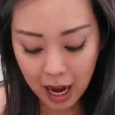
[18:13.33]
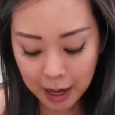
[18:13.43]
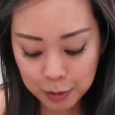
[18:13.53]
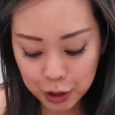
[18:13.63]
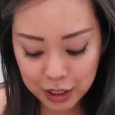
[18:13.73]

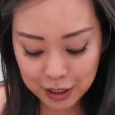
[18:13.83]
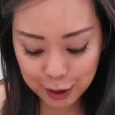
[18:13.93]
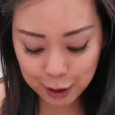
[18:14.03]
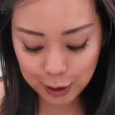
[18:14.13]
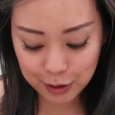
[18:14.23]
I'm just,
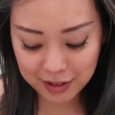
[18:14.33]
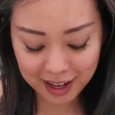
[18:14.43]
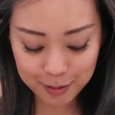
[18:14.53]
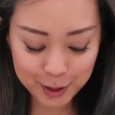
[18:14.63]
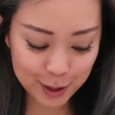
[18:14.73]

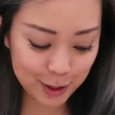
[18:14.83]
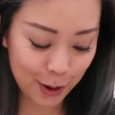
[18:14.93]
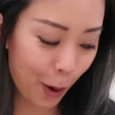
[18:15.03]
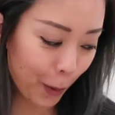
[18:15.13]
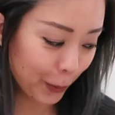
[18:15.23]
I'm just
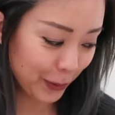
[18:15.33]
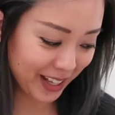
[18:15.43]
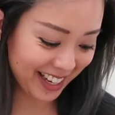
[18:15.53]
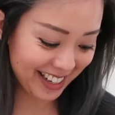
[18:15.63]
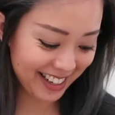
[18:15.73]
so
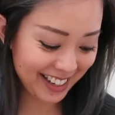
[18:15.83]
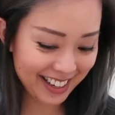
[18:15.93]
like,